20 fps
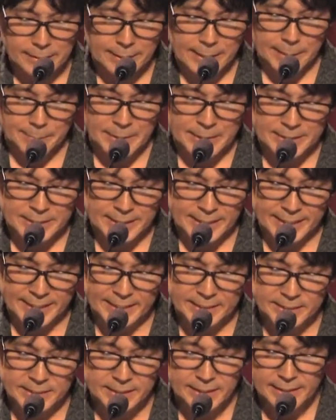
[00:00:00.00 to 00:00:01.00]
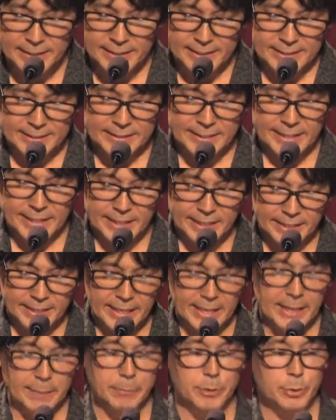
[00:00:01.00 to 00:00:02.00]
climate change is the
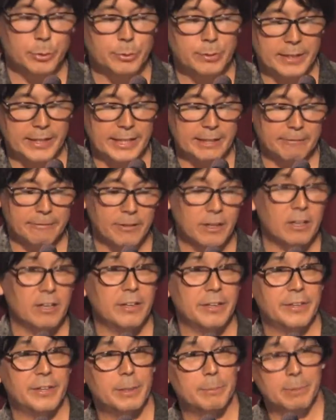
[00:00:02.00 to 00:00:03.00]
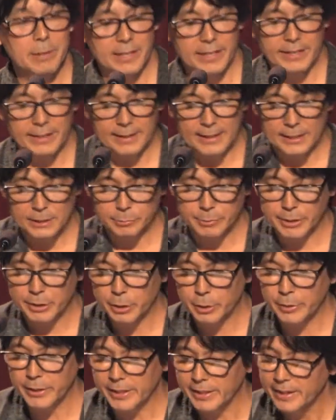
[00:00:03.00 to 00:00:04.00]
endgame to life on the planet as we
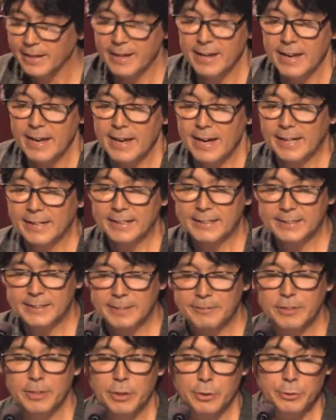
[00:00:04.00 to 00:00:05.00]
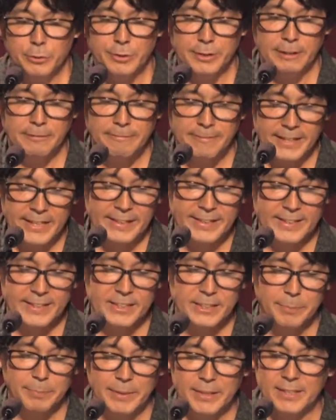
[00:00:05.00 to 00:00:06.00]
know it. And it's difficult to convey
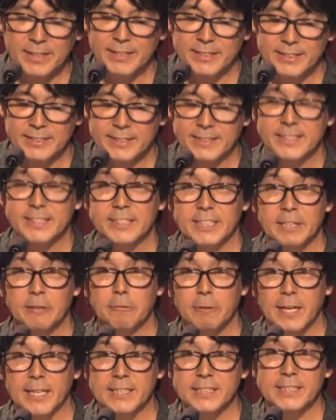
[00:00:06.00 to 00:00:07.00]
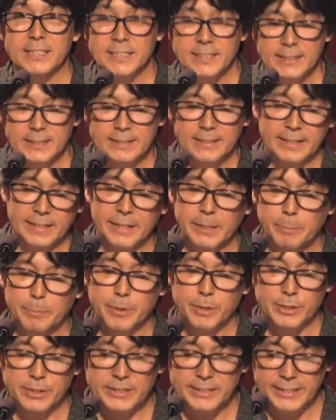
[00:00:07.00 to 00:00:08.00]
this because the sun rises and the
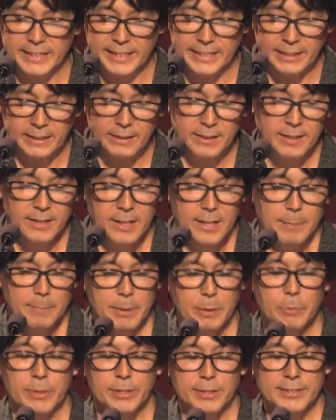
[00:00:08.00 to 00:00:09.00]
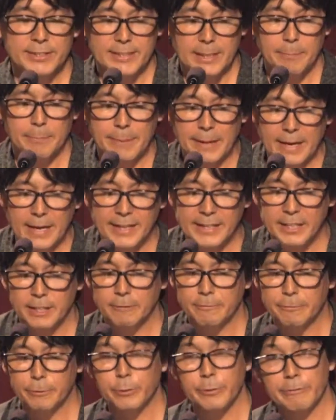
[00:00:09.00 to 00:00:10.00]
birds sing, but when you step back and
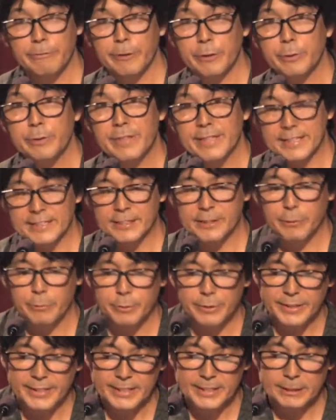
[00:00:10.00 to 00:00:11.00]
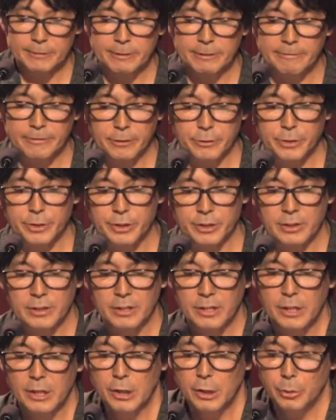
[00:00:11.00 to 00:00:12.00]
you view this through a history filter,
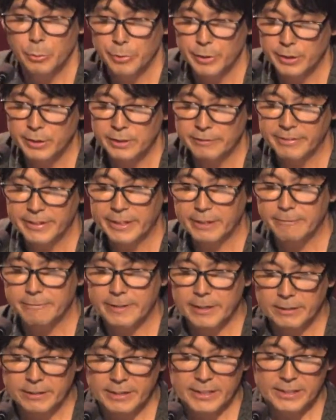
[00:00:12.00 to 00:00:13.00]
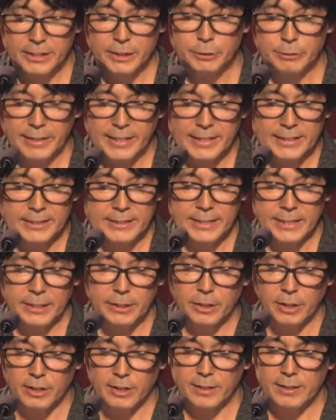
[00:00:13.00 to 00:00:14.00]
we are living in a very strange and
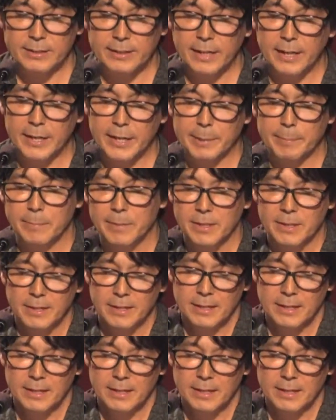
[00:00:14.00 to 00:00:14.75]
dark time.